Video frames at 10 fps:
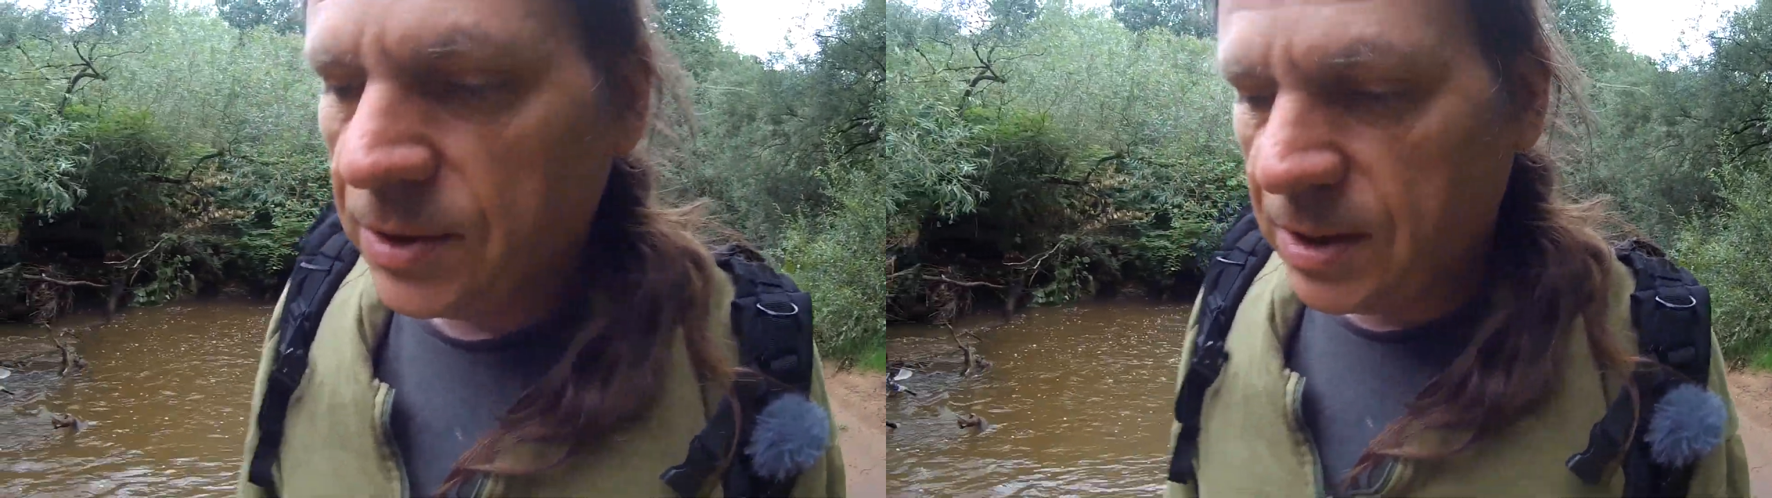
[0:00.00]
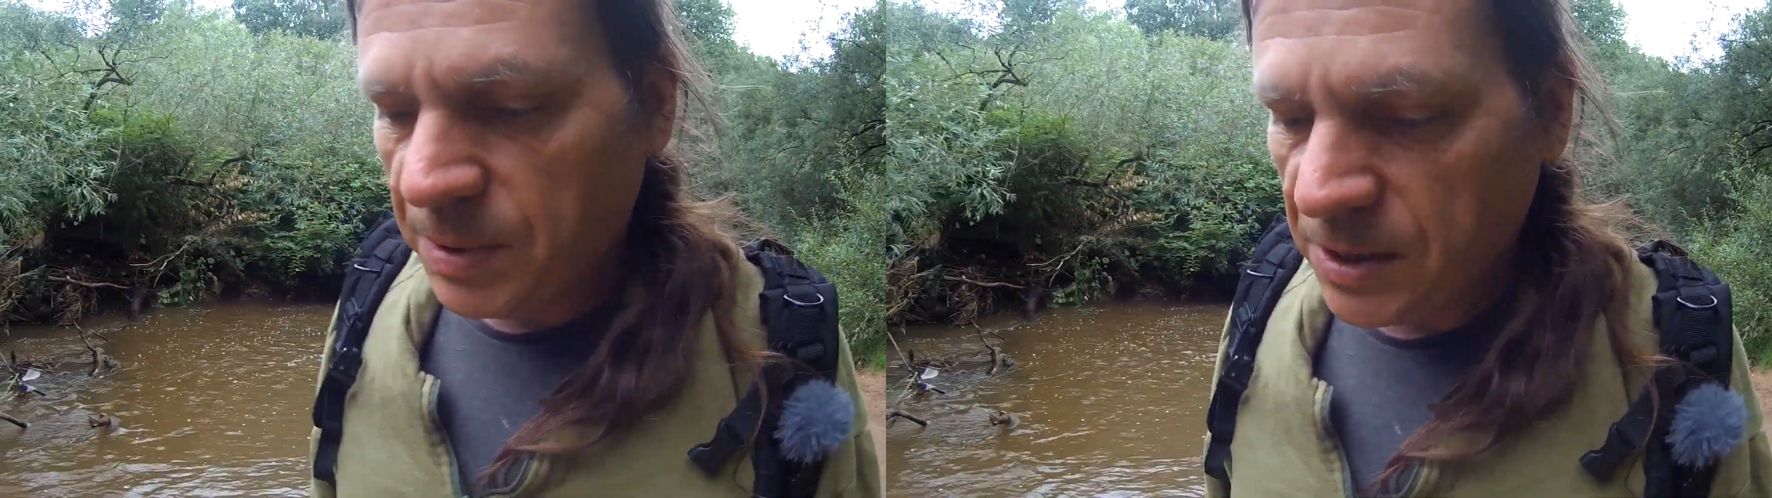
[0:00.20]

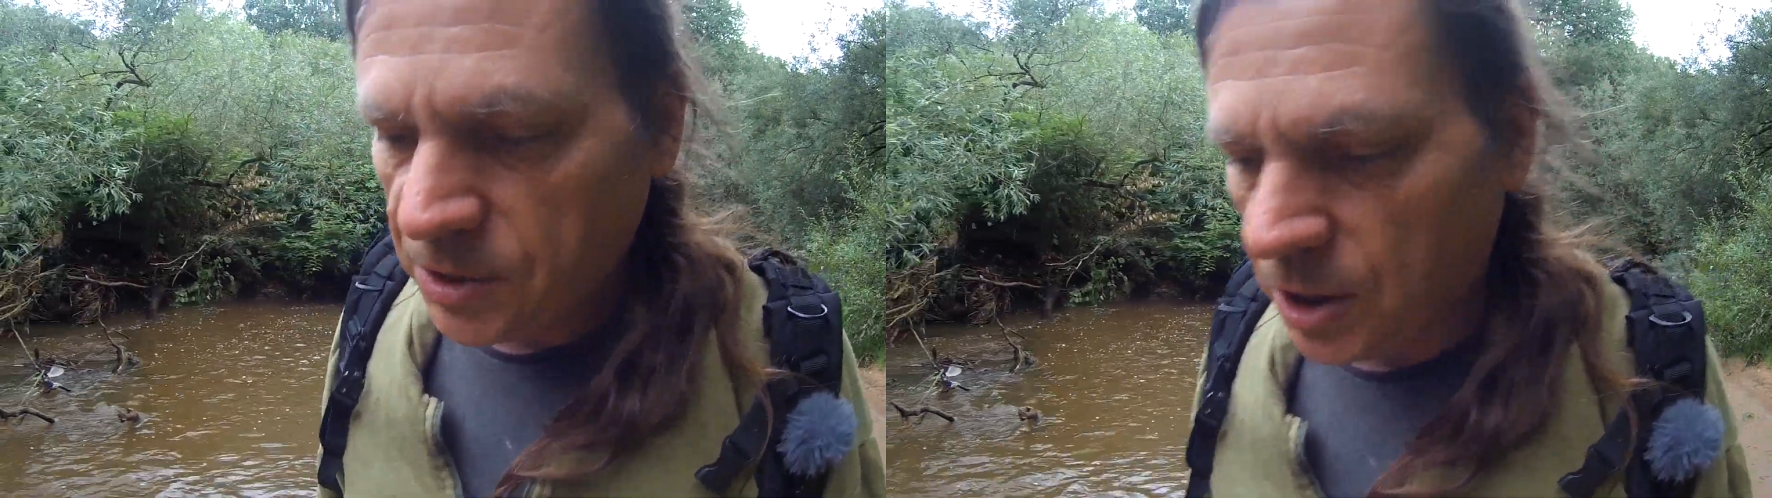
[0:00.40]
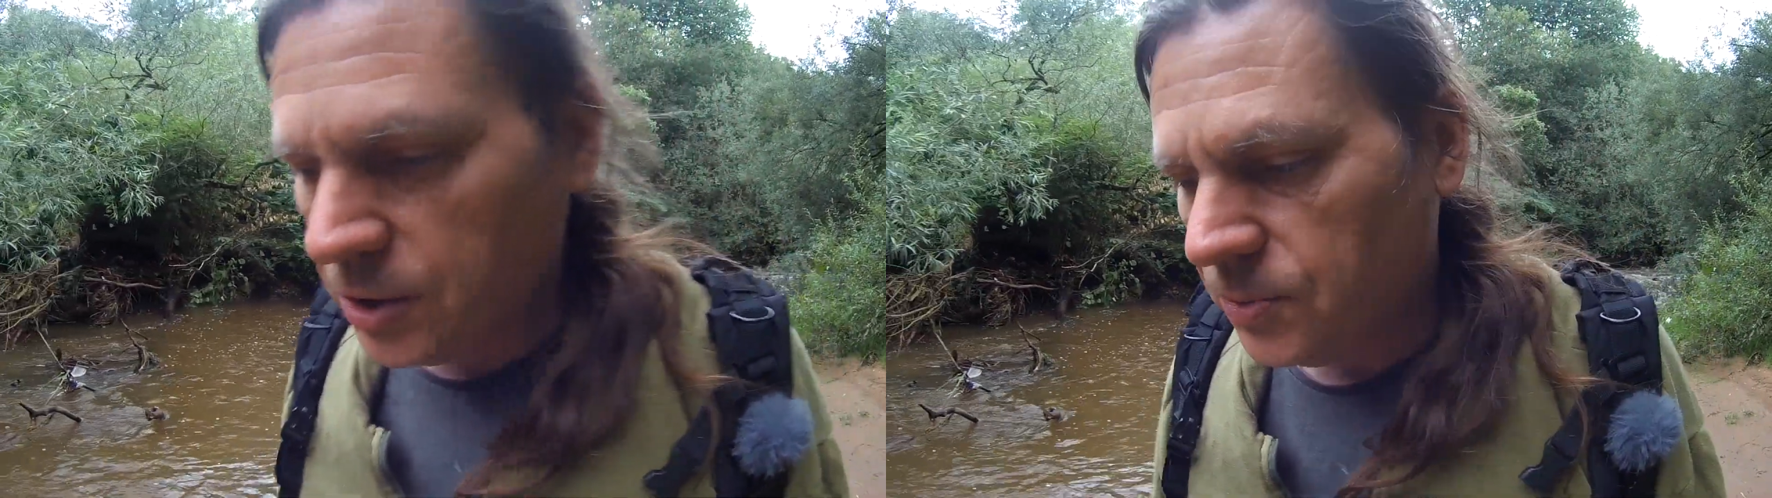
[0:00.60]
to be the
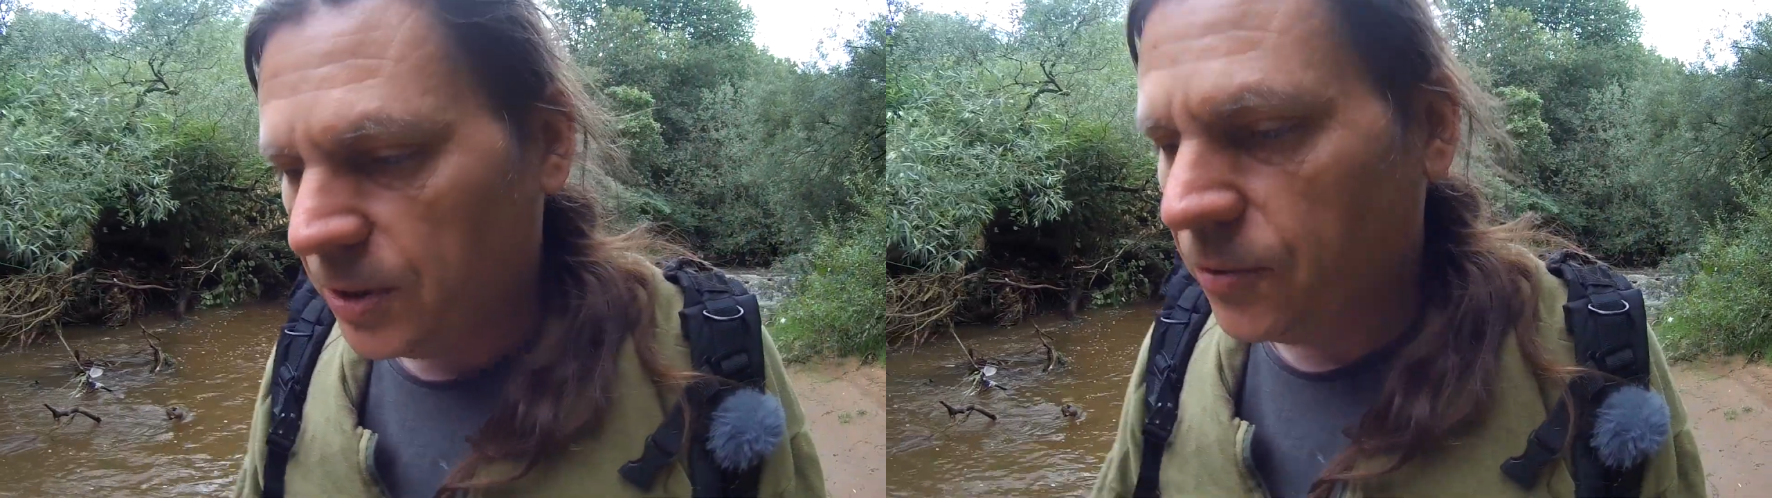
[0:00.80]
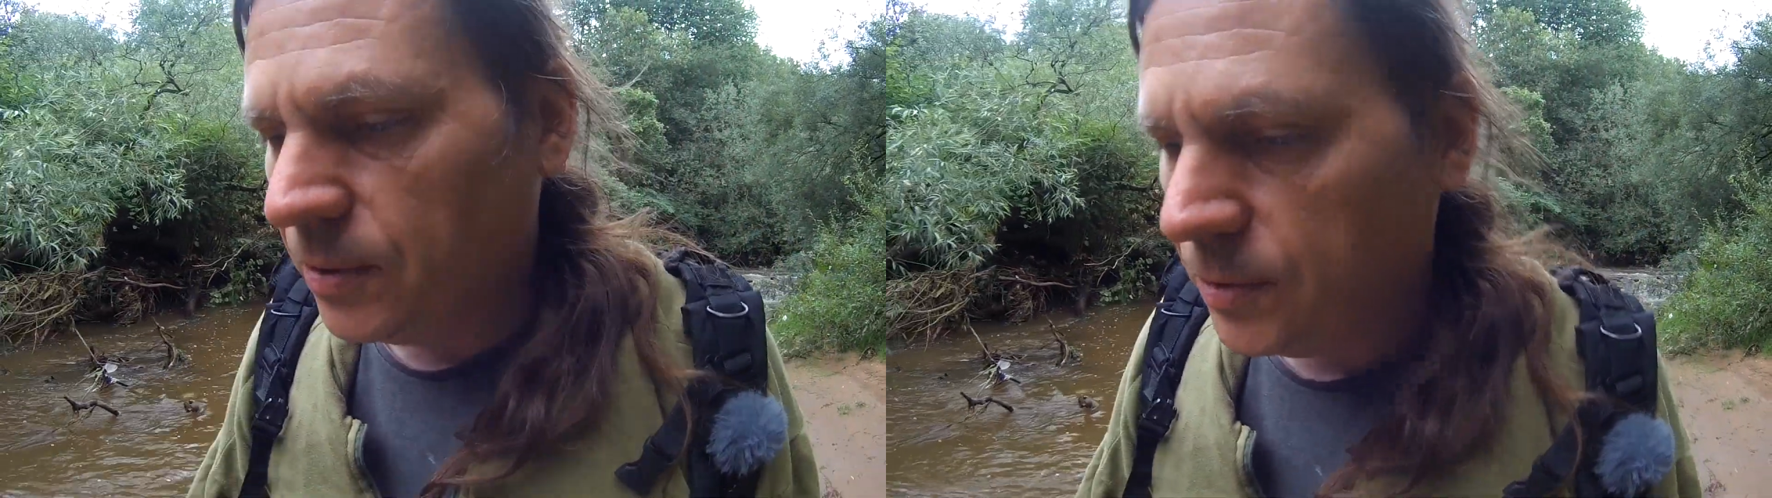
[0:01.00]
judge
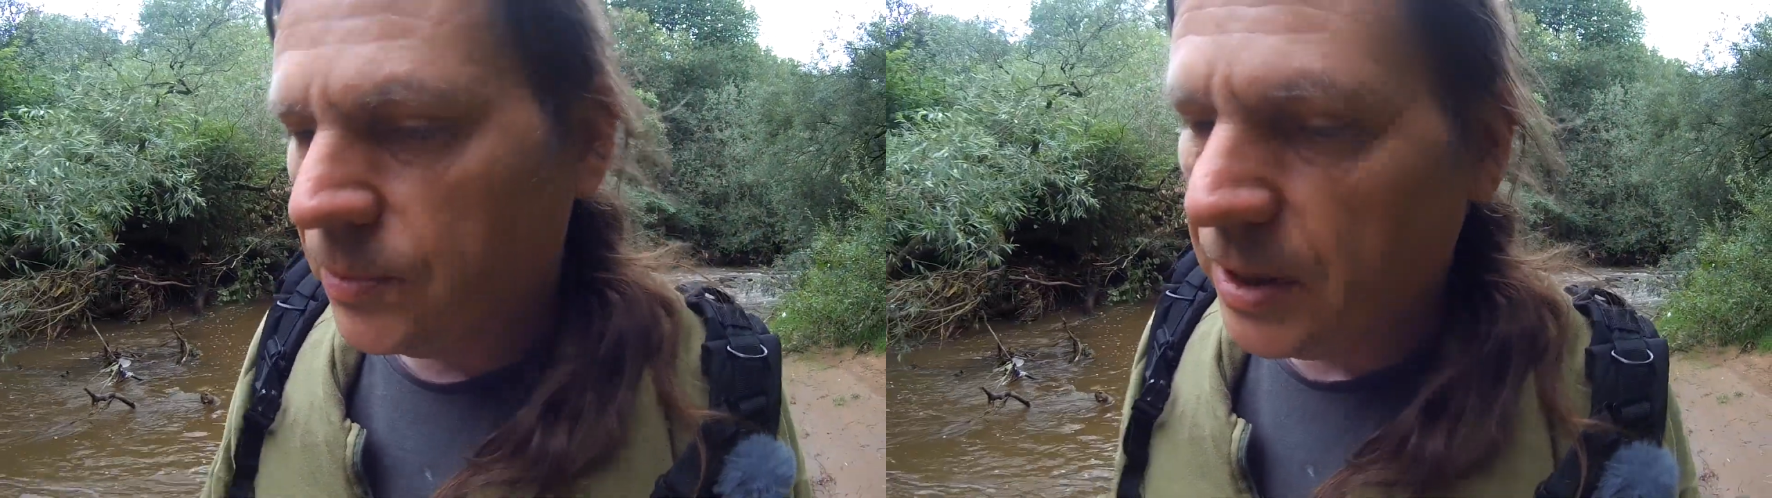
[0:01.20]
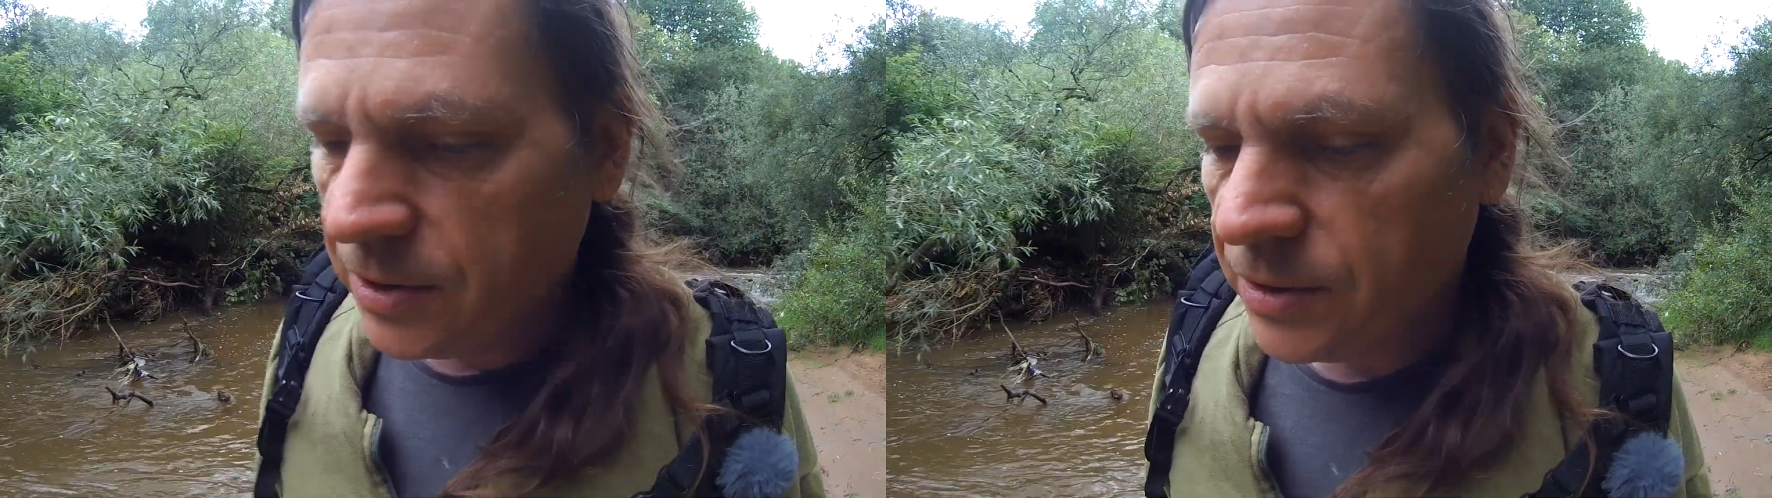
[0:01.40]
whether it was
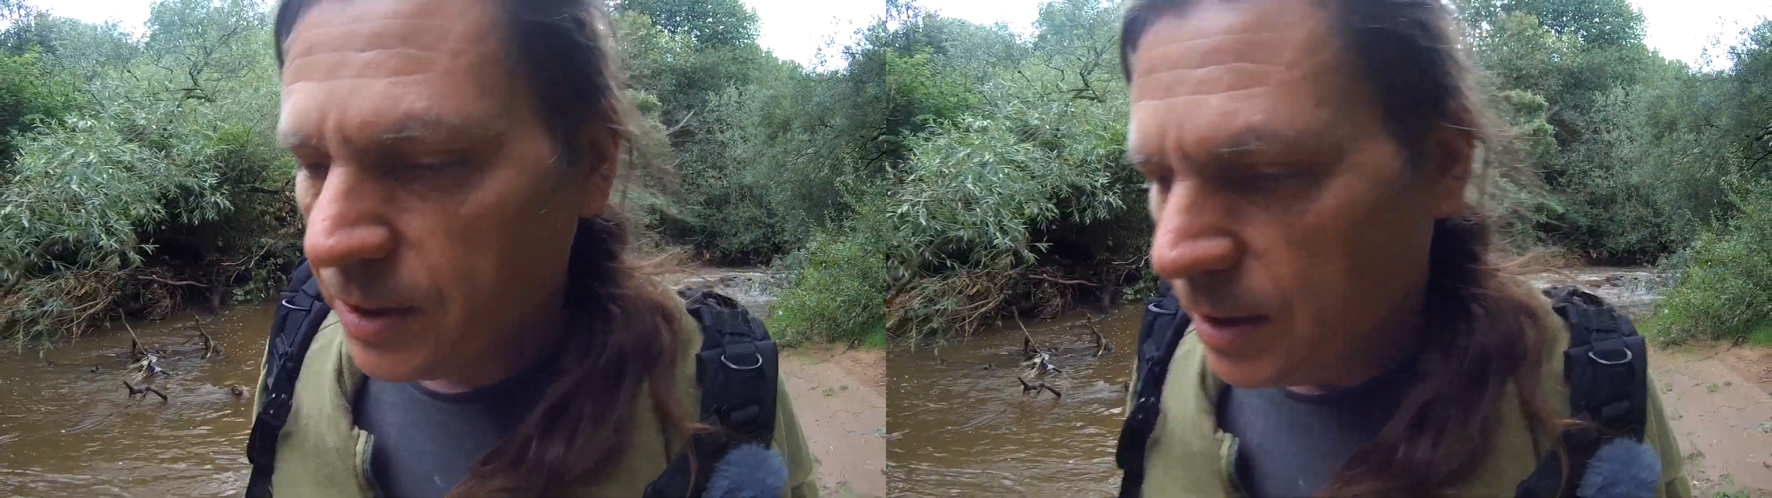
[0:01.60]
worth